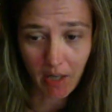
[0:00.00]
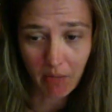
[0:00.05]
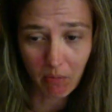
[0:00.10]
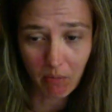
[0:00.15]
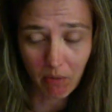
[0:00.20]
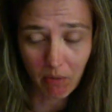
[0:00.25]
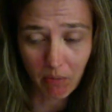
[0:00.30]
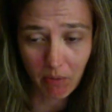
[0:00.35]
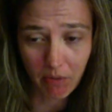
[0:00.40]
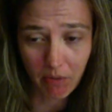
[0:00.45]

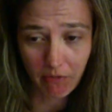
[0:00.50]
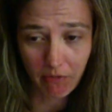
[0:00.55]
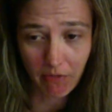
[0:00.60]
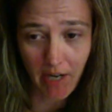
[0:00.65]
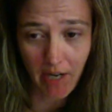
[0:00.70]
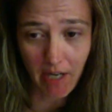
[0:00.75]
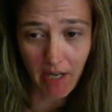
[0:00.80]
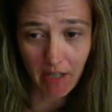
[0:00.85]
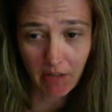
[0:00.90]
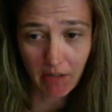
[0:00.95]
one with
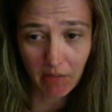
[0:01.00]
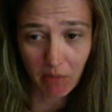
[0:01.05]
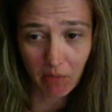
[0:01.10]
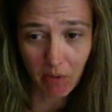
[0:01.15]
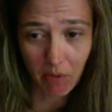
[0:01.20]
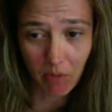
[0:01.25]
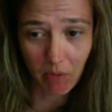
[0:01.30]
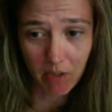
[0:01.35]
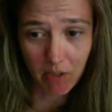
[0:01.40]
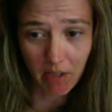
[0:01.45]
Fate, and we
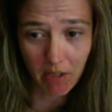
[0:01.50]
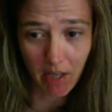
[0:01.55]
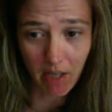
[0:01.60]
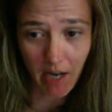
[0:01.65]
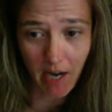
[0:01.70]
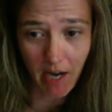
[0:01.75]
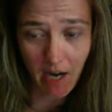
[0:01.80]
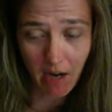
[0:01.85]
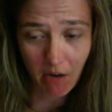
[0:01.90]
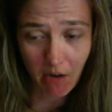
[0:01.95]
went to this
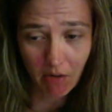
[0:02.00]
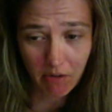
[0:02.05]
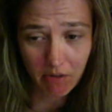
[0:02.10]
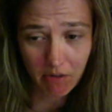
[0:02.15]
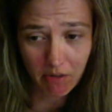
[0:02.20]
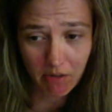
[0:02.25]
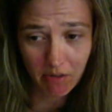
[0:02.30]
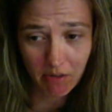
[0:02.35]
house,